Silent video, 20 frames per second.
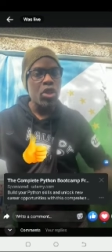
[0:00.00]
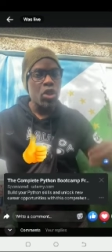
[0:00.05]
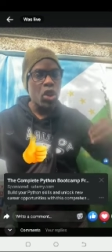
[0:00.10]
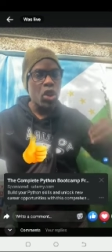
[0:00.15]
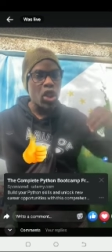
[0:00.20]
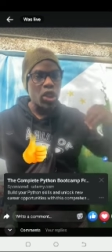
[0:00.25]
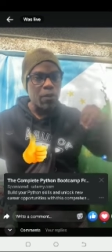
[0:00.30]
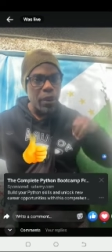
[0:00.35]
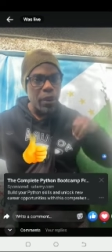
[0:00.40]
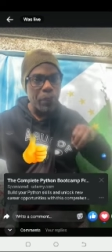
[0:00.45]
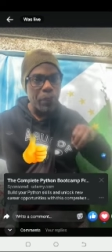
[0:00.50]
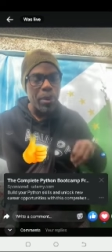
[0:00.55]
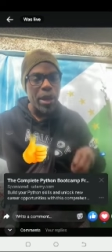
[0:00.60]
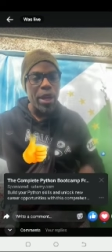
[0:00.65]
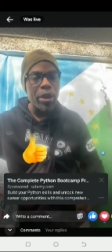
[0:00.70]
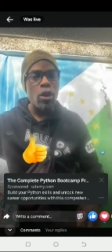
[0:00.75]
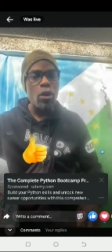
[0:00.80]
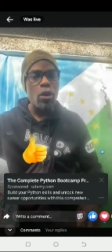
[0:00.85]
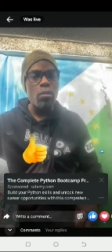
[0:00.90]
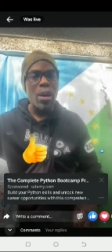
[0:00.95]
Just
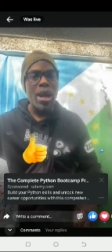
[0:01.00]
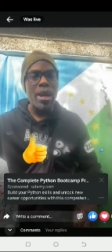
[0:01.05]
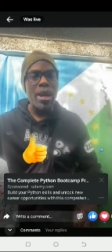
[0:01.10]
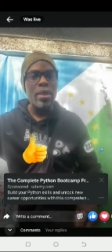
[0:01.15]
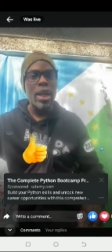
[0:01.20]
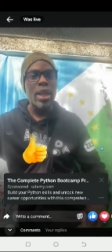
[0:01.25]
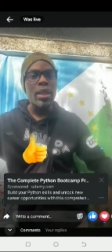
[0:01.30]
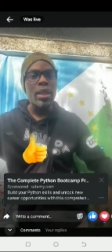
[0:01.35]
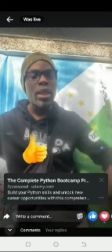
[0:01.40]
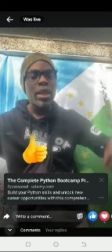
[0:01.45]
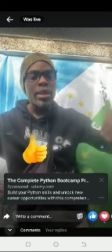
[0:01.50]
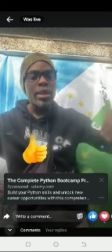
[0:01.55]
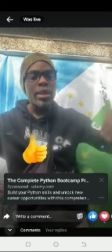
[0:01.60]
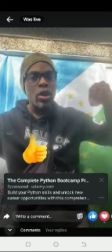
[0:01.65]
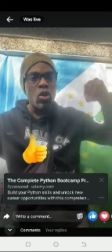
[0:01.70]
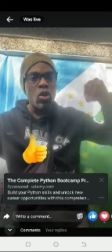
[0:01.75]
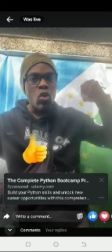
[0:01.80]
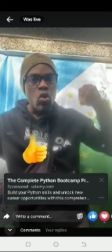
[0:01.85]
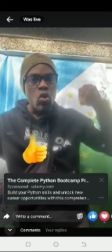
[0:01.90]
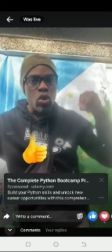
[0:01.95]
prepare your mind that
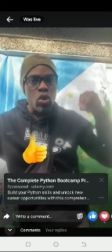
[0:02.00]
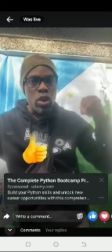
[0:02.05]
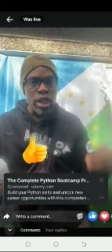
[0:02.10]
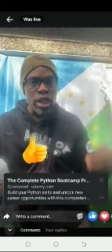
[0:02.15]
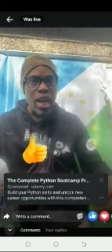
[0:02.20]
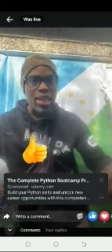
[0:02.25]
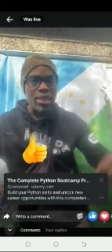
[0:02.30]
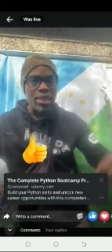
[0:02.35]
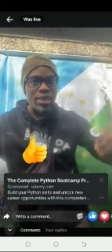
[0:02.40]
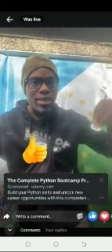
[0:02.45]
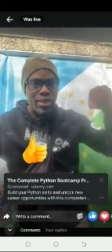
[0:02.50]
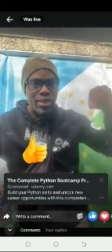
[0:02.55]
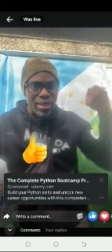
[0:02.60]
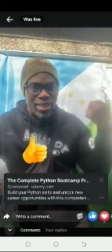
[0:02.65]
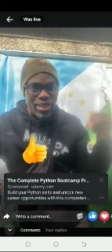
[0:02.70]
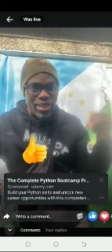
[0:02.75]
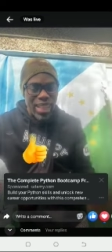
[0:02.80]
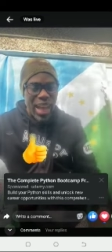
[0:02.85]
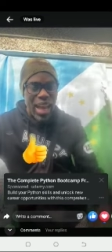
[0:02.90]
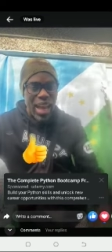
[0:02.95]
the last
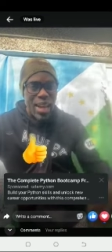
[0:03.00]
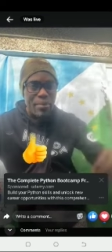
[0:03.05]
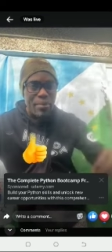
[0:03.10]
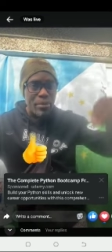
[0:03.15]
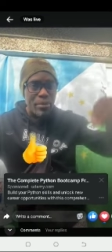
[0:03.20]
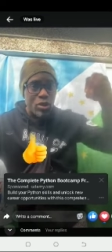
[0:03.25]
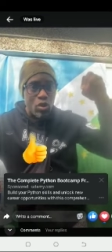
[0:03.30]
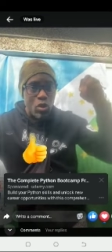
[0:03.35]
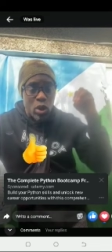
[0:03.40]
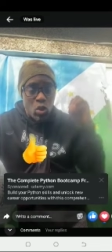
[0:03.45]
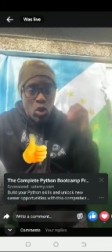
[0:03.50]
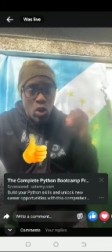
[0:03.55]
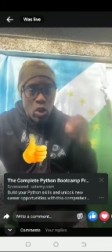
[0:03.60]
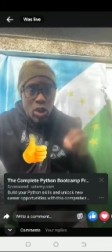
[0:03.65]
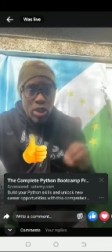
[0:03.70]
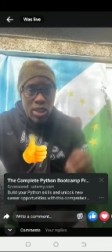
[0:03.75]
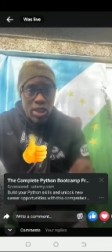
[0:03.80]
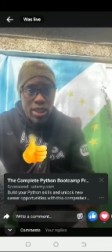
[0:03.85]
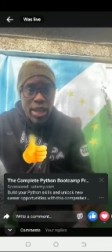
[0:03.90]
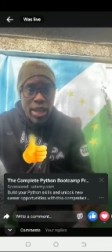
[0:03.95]
time we
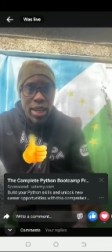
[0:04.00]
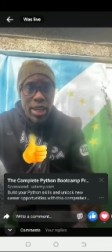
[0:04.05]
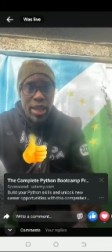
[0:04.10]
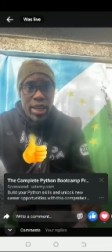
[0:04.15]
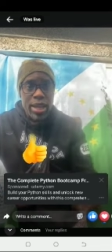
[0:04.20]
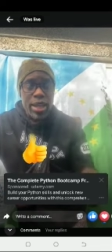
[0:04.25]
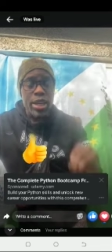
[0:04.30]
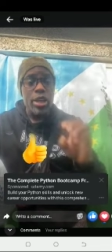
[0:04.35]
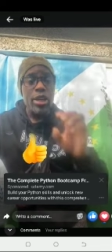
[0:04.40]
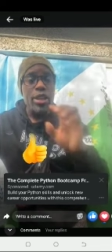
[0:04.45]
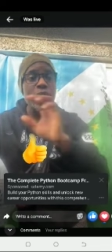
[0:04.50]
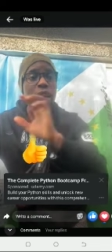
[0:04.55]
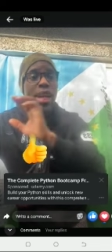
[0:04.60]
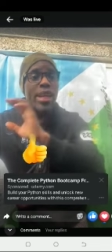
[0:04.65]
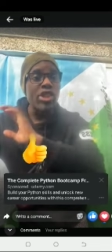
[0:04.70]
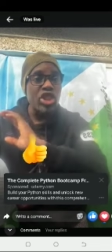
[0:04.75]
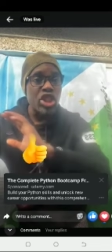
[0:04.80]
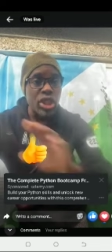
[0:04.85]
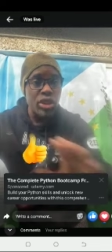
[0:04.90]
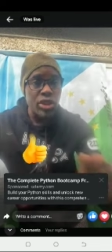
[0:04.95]
will say
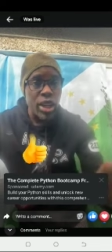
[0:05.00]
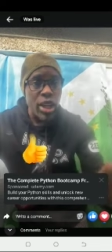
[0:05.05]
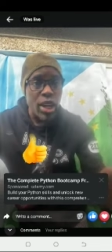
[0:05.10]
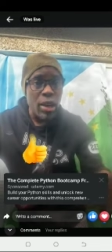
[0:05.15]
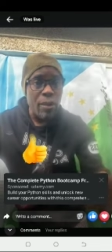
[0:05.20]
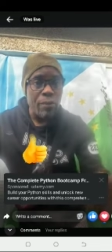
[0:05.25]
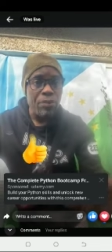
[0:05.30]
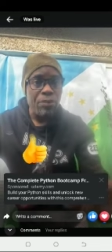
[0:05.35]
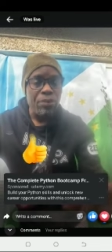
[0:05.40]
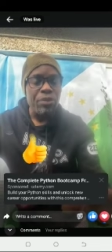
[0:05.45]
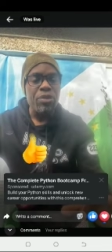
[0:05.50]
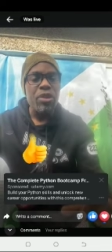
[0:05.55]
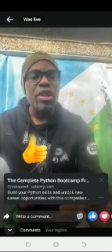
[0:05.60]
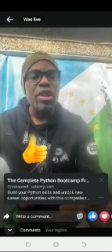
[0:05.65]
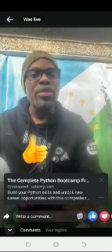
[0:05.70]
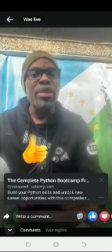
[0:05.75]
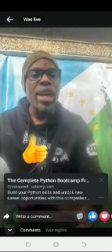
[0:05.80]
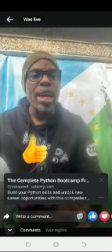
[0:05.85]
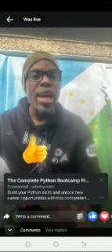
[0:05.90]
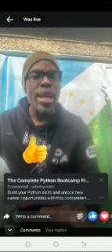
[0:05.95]
Nigeria,
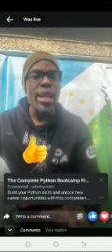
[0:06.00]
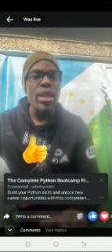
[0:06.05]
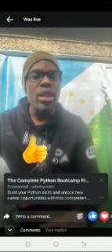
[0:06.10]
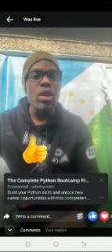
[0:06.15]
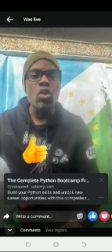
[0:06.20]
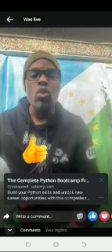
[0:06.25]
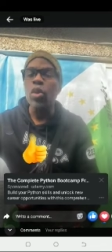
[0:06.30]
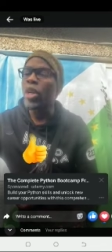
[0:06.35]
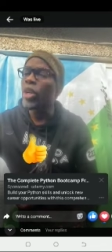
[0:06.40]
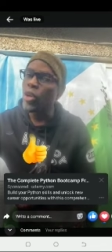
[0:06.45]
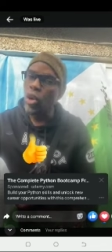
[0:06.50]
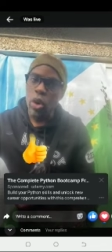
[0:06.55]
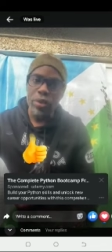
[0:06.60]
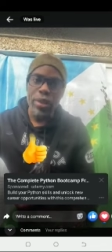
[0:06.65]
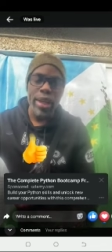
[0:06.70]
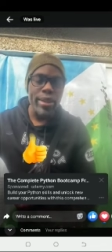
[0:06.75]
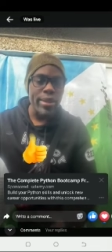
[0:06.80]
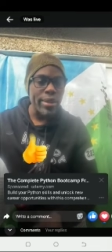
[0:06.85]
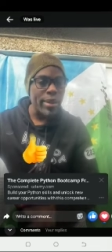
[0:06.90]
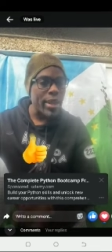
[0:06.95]
then we
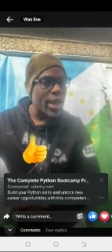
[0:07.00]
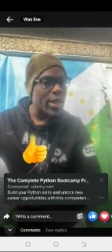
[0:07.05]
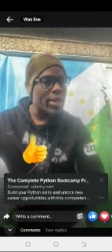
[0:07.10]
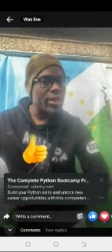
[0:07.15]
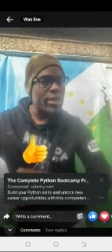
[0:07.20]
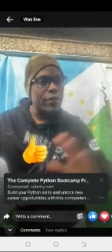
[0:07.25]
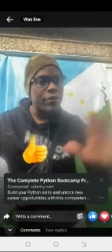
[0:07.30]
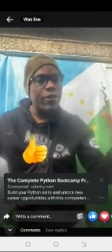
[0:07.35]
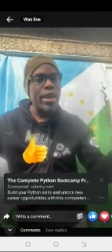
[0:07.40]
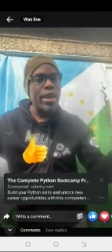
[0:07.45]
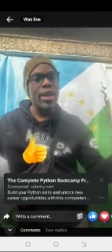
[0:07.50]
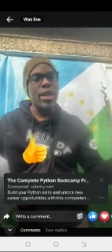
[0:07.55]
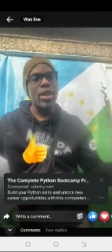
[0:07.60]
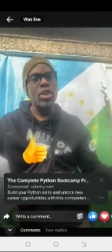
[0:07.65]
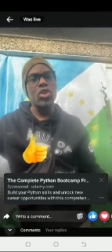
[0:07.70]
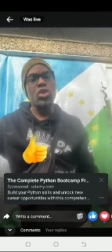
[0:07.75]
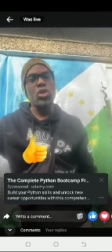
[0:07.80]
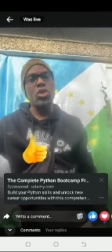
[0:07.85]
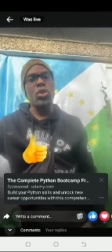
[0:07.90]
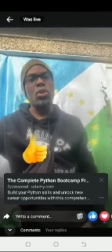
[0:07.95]
know that that is the
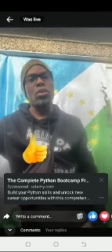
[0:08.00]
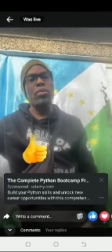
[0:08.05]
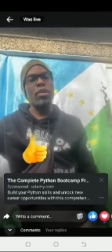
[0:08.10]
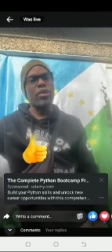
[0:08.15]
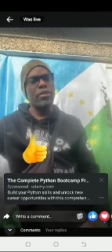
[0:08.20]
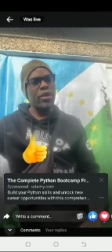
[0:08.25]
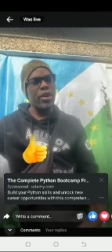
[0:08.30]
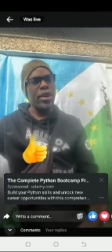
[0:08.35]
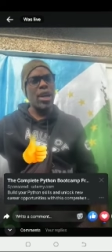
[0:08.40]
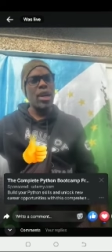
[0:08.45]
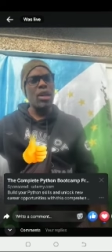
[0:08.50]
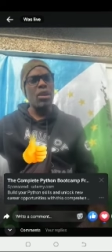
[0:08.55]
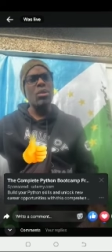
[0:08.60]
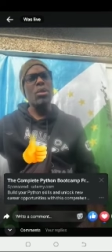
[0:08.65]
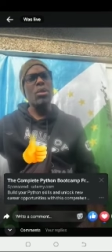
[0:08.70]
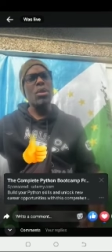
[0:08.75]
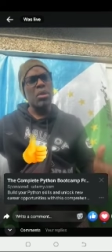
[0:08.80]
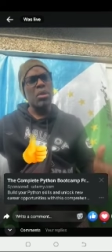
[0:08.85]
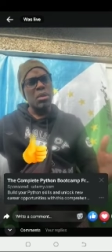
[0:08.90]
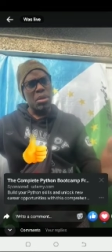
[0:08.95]
final straw. But for now,
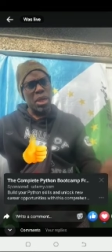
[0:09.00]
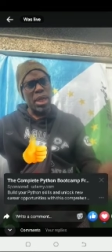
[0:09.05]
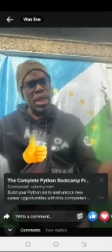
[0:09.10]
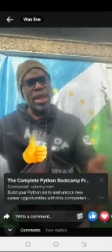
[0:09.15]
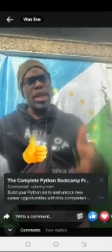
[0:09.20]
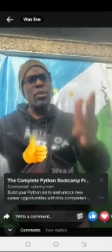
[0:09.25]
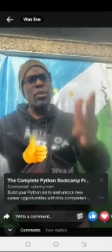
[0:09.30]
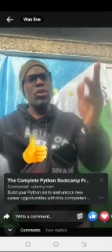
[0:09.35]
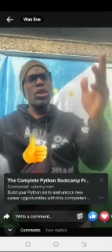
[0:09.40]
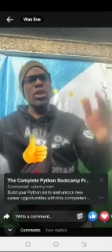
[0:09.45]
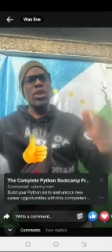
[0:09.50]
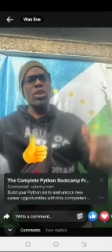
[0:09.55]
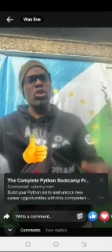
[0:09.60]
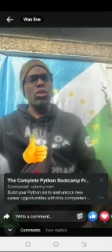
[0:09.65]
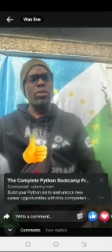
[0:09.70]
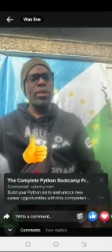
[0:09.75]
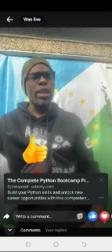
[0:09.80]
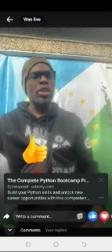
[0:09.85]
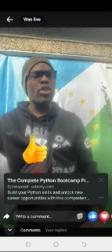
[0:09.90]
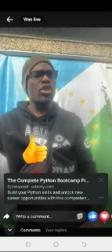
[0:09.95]
let them
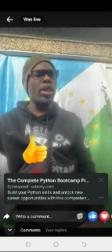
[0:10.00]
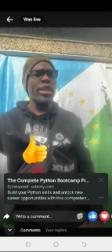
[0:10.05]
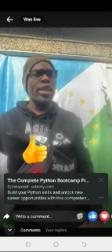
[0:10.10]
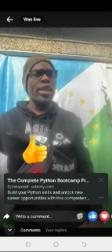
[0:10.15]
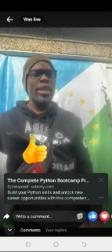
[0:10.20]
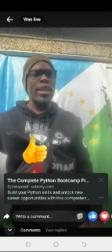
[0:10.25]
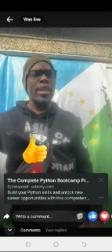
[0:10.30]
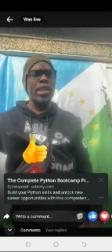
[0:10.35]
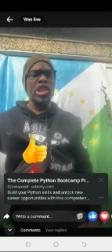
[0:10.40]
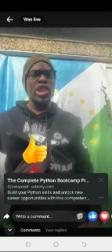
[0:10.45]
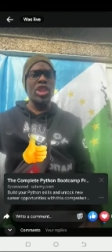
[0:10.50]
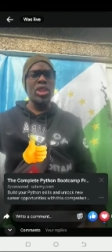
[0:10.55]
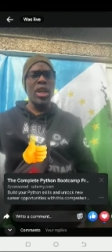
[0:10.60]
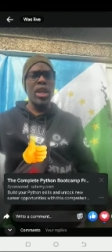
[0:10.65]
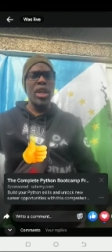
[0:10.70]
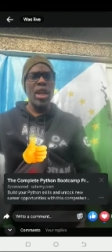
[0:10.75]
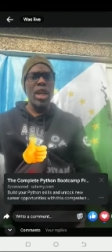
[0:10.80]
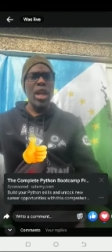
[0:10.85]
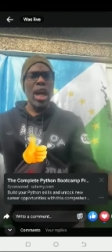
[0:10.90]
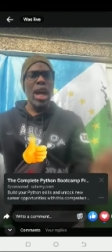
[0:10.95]
continue to be enjoying their
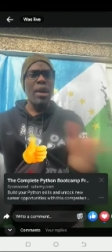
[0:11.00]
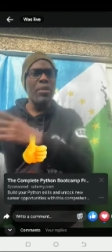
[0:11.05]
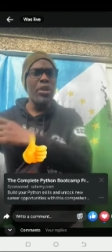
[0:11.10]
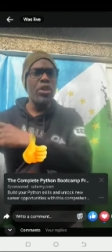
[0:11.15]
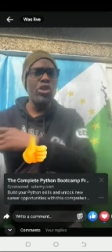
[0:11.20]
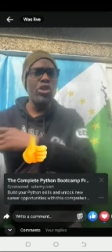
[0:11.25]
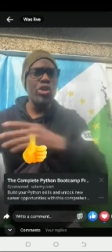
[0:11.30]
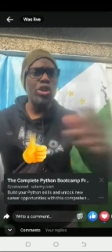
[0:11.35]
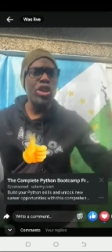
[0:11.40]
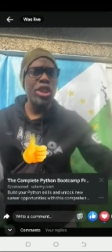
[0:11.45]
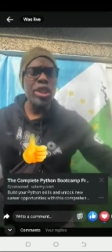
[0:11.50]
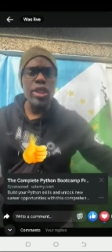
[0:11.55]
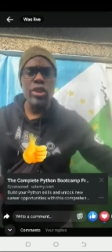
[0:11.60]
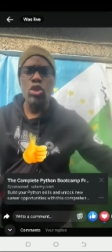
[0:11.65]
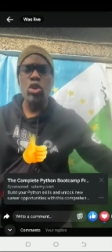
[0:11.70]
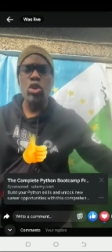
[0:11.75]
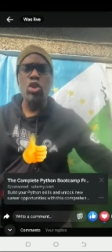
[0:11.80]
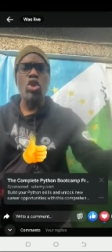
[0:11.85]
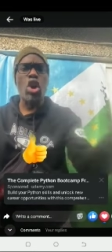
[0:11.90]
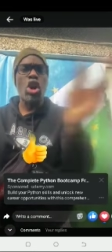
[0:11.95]
Nigeria and be using
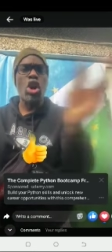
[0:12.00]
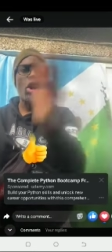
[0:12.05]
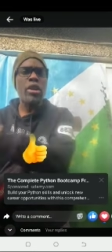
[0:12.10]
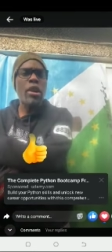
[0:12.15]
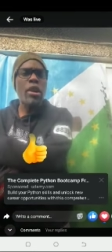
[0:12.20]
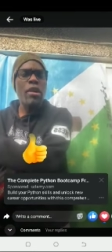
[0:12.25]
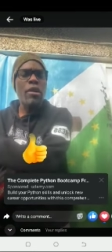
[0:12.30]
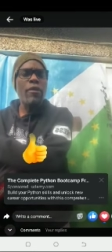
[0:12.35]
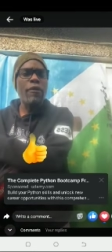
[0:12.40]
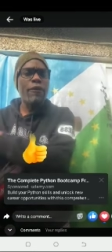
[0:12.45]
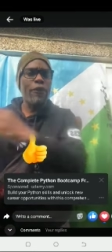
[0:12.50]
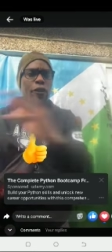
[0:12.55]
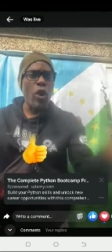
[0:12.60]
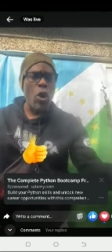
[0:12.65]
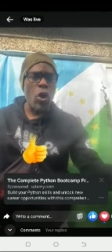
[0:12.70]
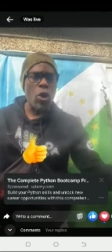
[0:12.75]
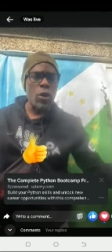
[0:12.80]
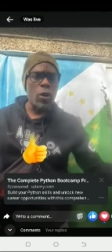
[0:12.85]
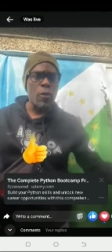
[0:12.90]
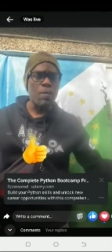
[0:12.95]
it to run
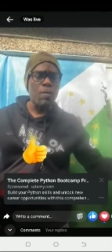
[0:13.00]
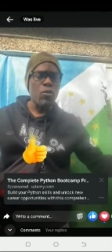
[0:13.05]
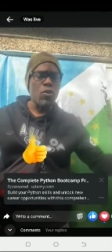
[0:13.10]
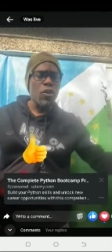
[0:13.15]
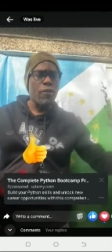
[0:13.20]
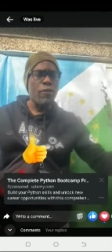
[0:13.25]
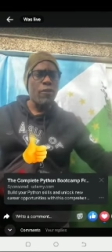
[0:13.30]
fraud,